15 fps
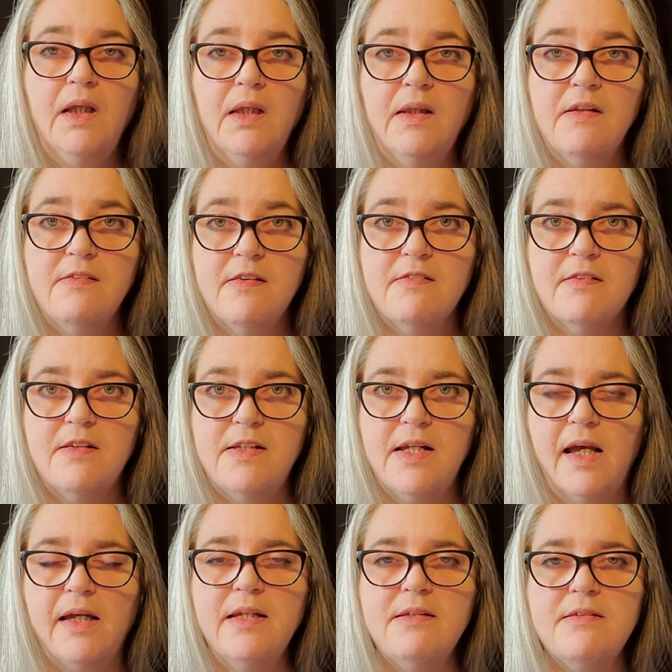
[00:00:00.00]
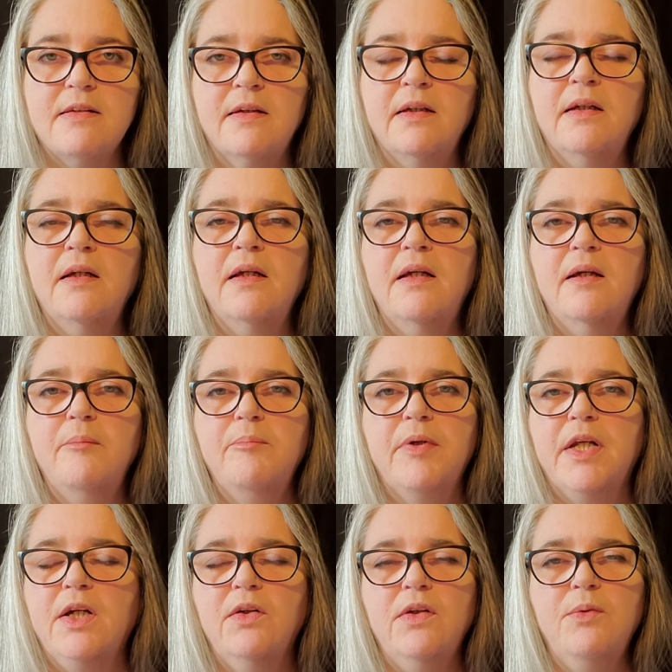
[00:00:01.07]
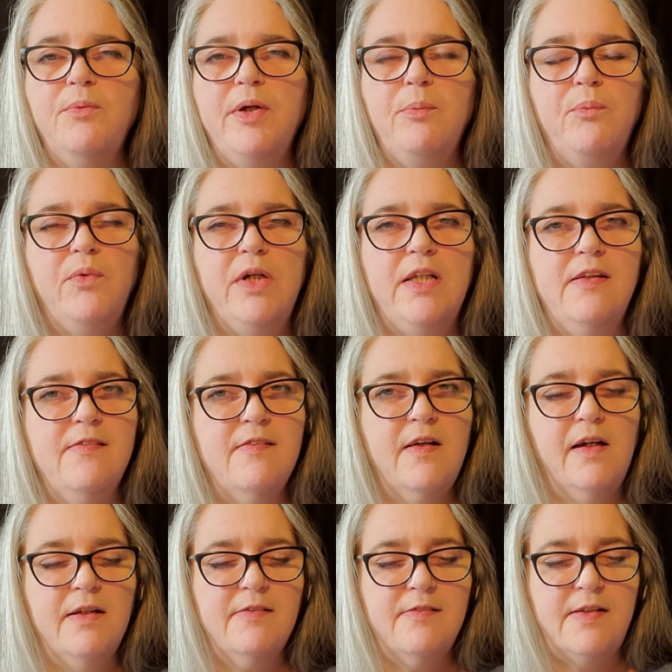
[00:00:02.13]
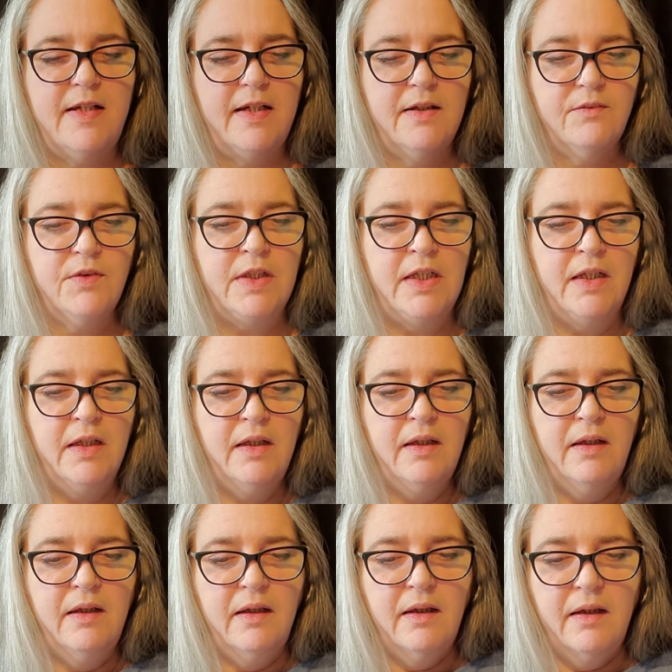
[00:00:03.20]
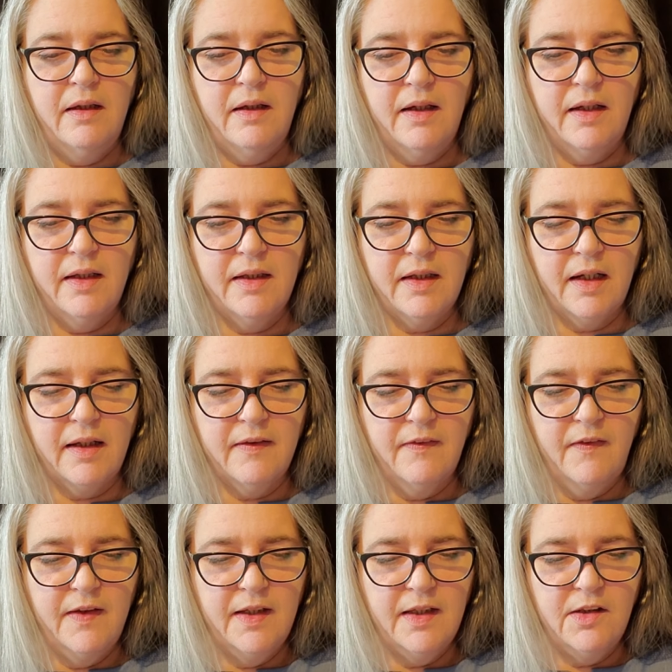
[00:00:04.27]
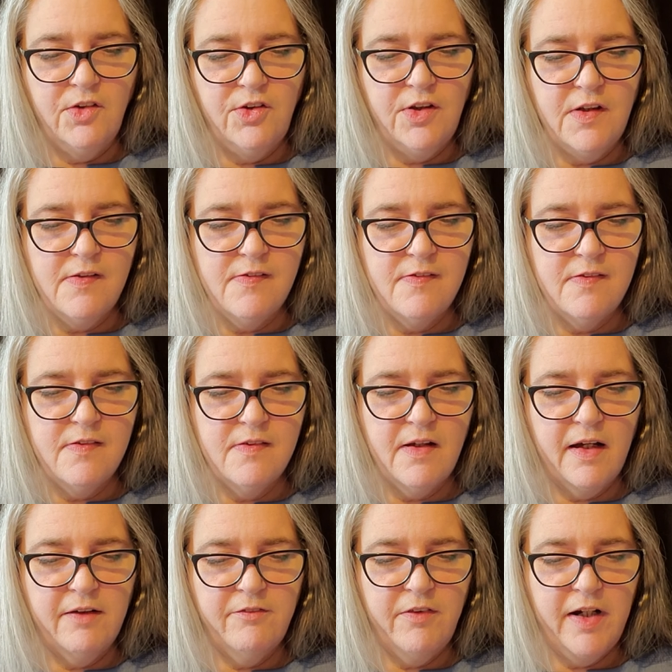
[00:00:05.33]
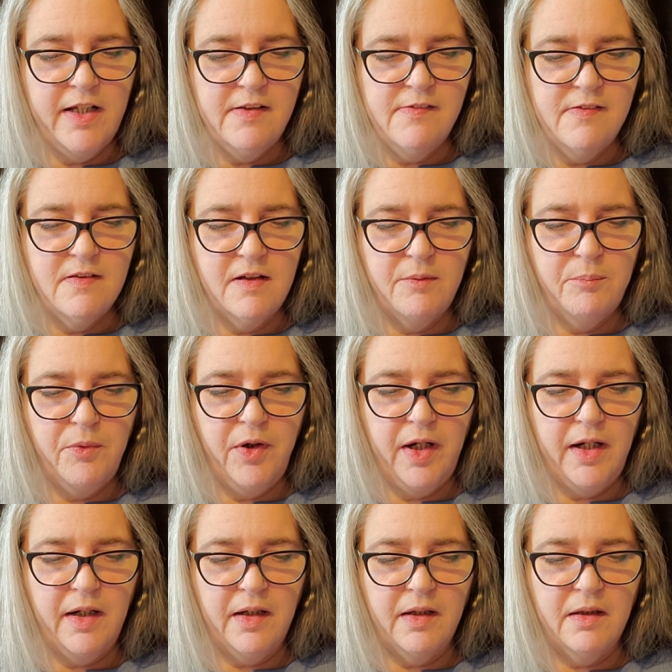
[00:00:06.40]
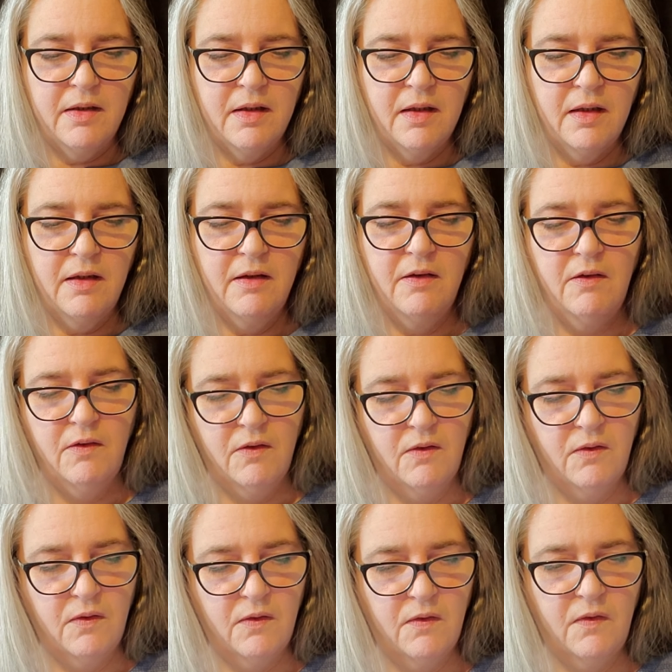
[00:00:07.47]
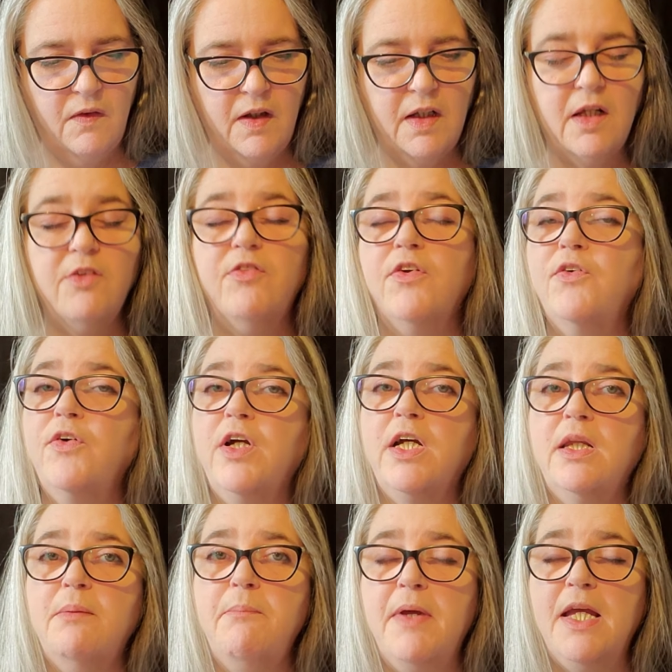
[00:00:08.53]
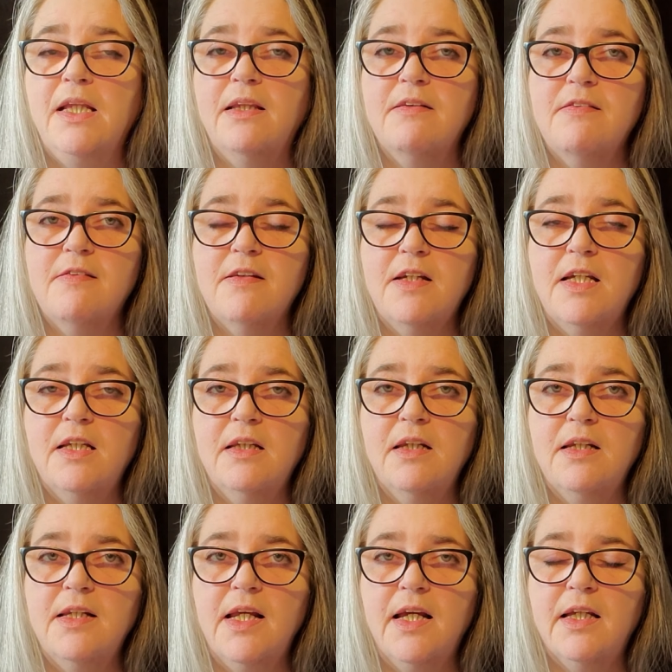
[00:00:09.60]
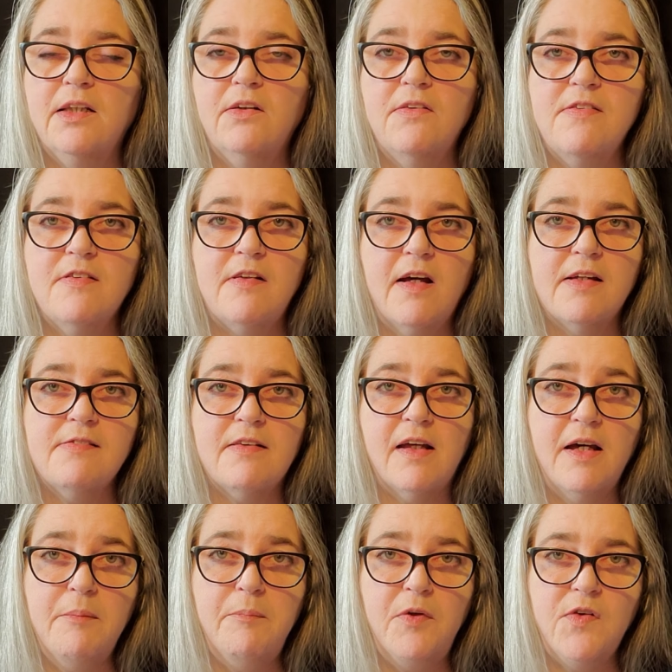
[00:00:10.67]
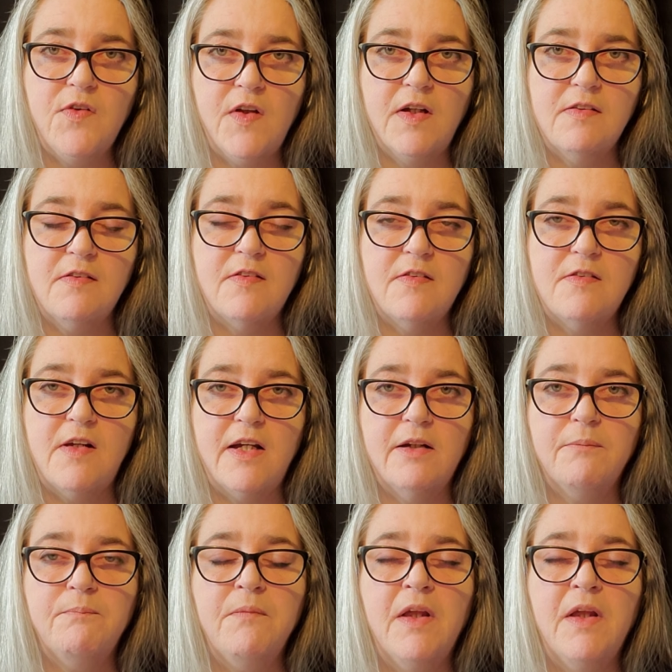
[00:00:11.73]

this is a knit, but I only went one size down. And I think I read somewhere that if you were going to make this in a knit, to size a couple sizes down.